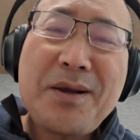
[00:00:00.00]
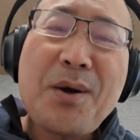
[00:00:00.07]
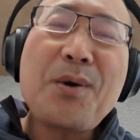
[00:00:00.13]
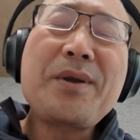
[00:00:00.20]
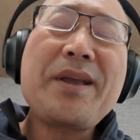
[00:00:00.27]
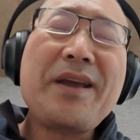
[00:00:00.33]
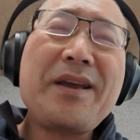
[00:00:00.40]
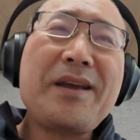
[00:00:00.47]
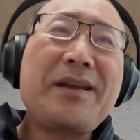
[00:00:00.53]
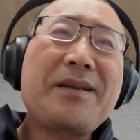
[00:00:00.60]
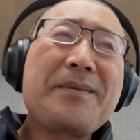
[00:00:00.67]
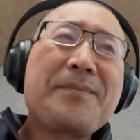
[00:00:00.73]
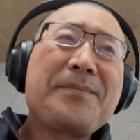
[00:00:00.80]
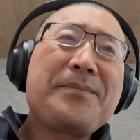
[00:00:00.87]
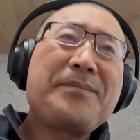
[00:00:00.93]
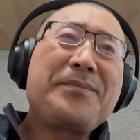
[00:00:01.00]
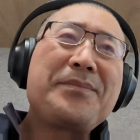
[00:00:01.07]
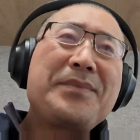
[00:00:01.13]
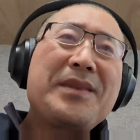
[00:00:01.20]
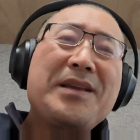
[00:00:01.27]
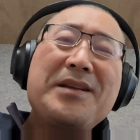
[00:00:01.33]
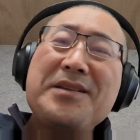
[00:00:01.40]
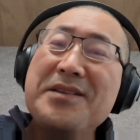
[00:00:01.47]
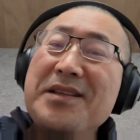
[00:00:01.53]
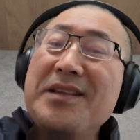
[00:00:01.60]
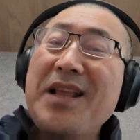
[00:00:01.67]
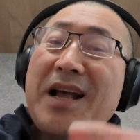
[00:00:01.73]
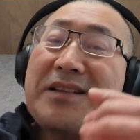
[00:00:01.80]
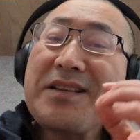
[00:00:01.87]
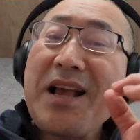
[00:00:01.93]
Okay.
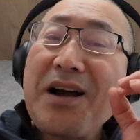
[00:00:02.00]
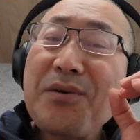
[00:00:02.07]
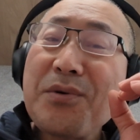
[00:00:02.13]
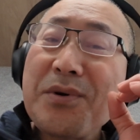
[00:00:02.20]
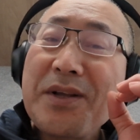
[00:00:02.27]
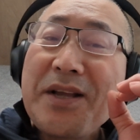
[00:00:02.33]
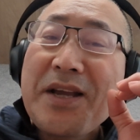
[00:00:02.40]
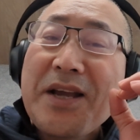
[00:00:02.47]
See, that's how